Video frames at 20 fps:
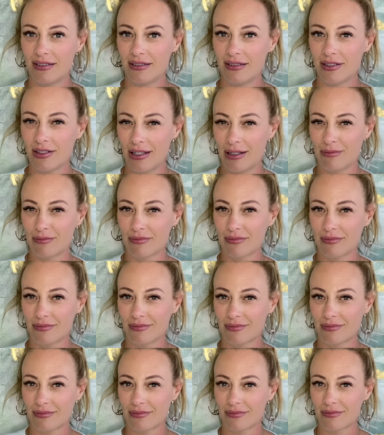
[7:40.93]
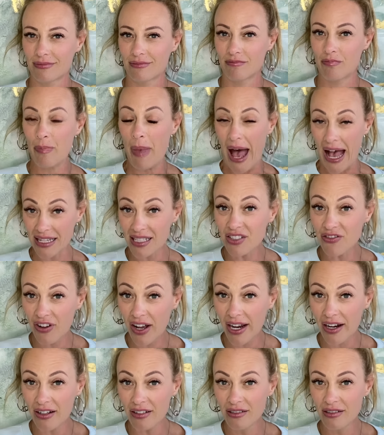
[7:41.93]
They're like, pacifier?
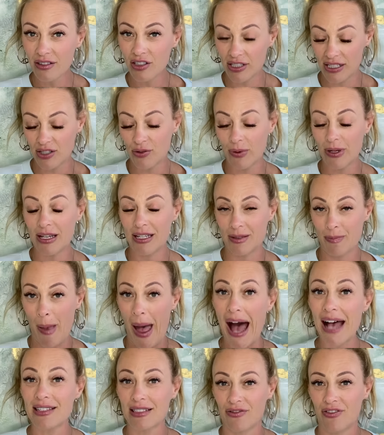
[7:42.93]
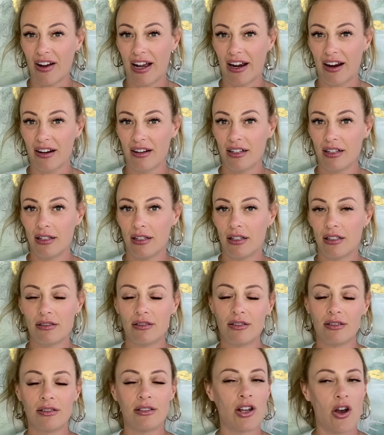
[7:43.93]
Because it's written as pacifier.
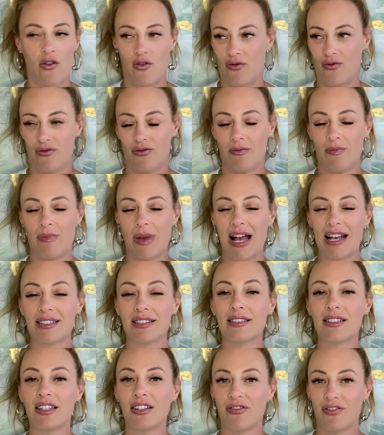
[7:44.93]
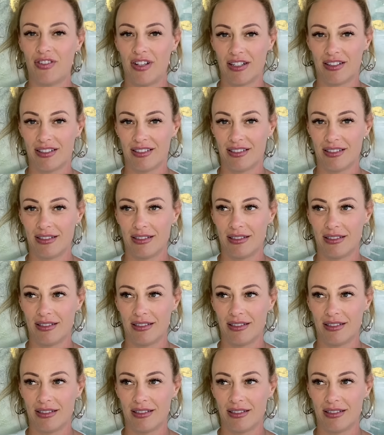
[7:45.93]
No, Pacifier.